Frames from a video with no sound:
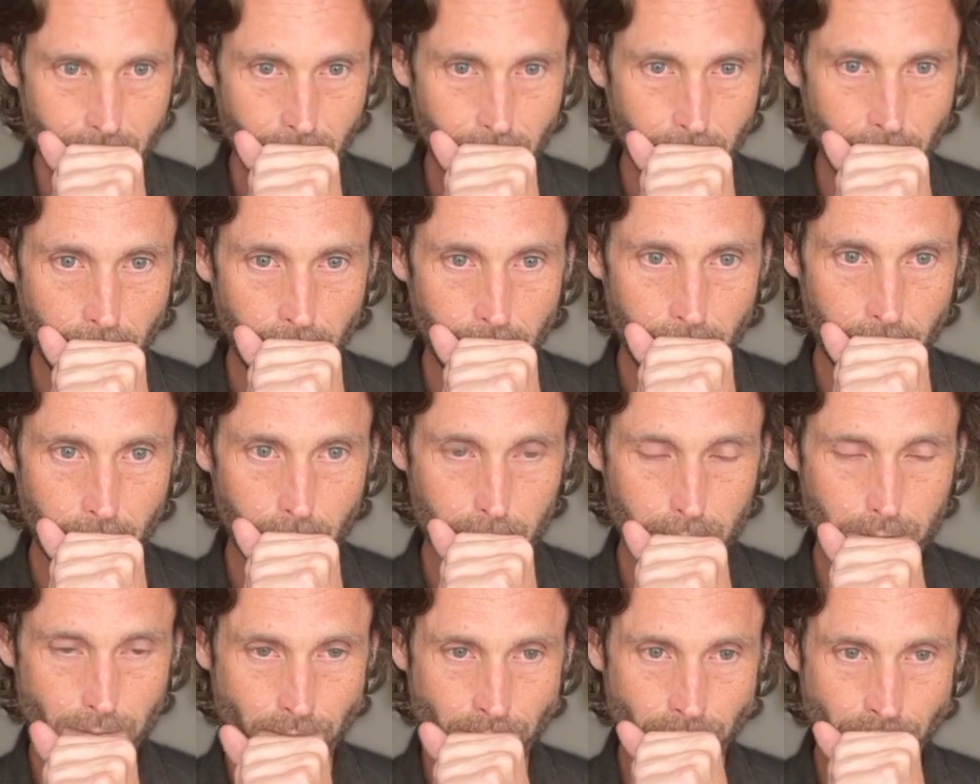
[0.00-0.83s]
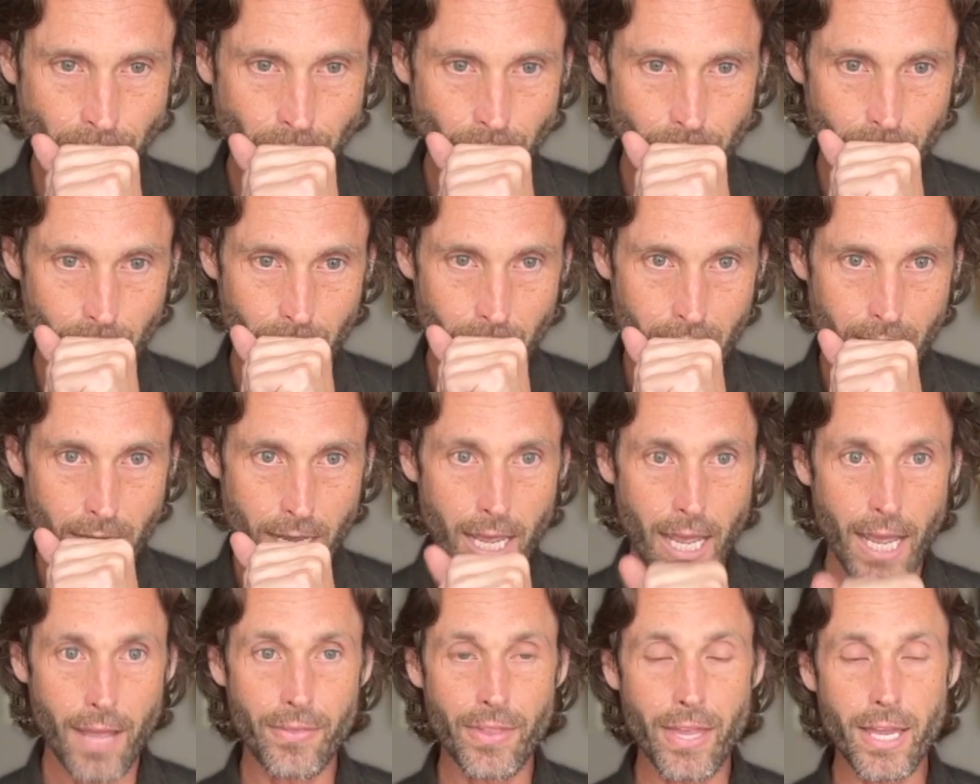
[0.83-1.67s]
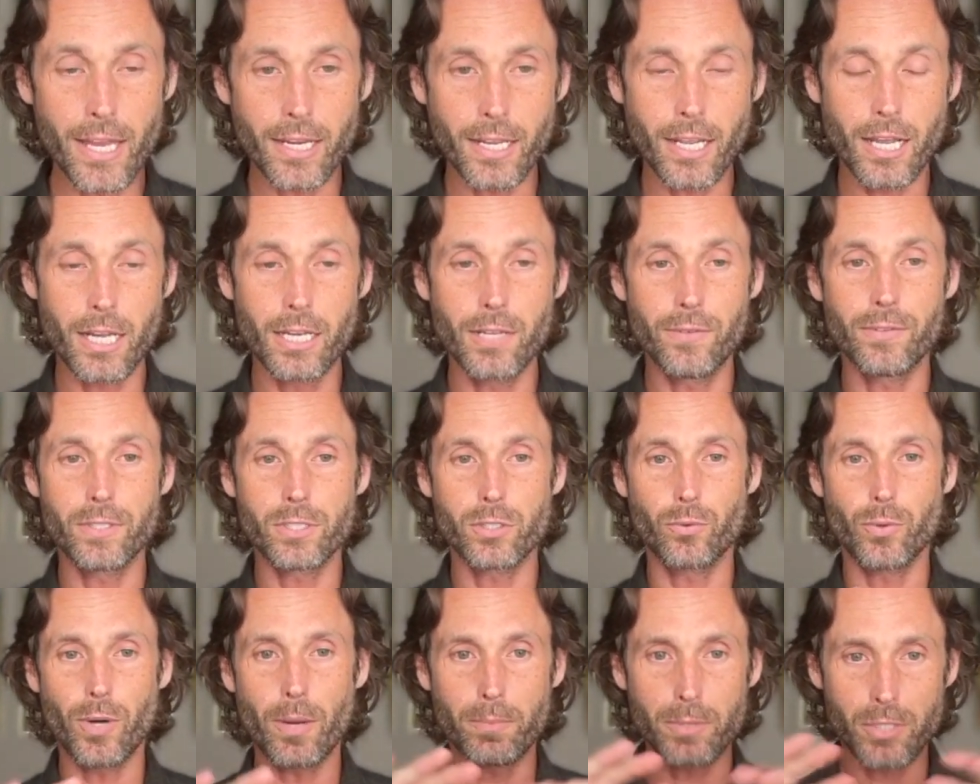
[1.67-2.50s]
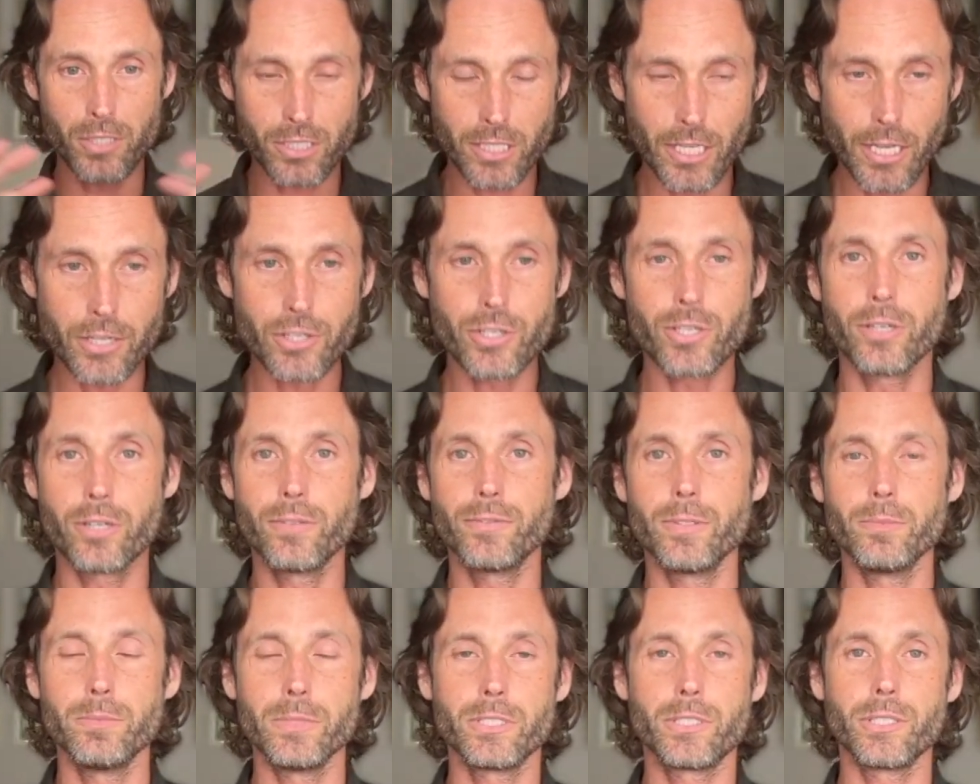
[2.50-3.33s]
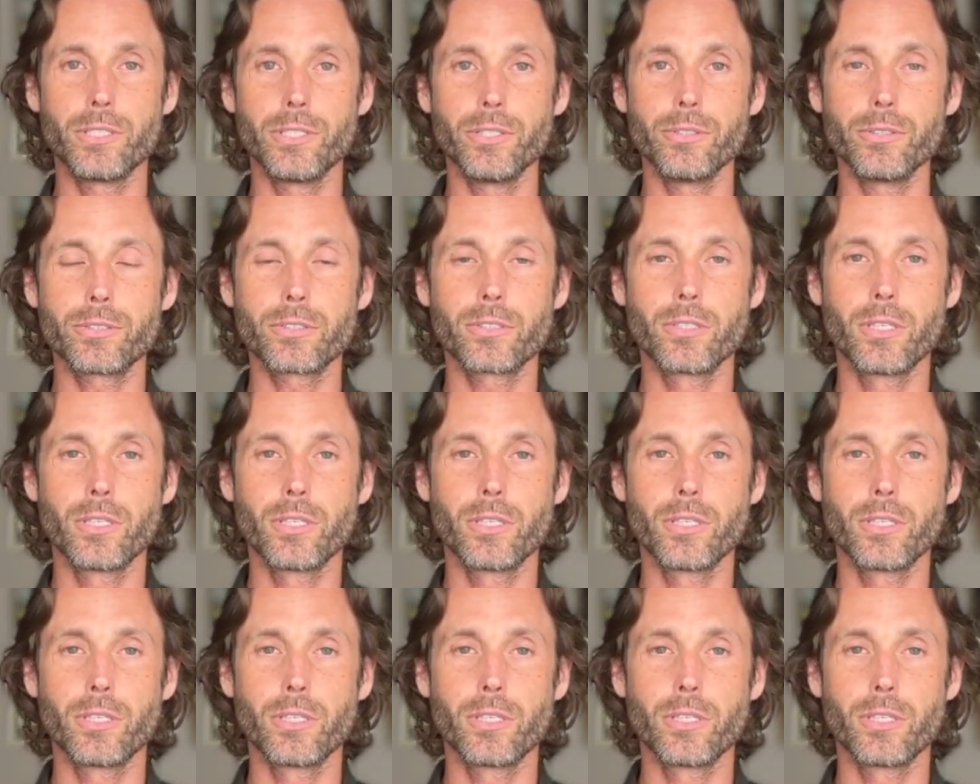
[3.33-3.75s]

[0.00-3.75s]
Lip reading: And that kind of is a representation of the materials.